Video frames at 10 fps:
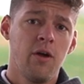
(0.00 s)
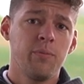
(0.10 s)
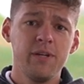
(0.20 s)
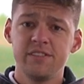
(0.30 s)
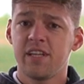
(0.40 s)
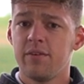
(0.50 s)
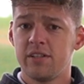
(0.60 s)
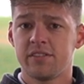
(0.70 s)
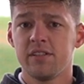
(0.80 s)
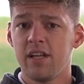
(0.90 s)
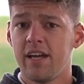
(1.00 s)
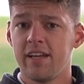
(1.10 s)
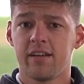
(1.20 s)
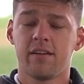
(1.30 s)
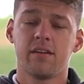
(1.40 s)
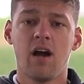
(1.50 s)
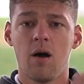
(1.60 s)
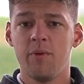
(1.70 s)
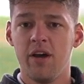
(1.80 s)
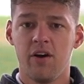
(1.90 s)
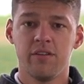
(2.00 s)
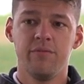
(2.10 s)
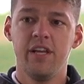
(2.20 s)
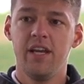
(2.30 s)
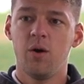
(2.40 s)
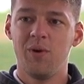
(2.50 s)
Please give us a like, comment on the video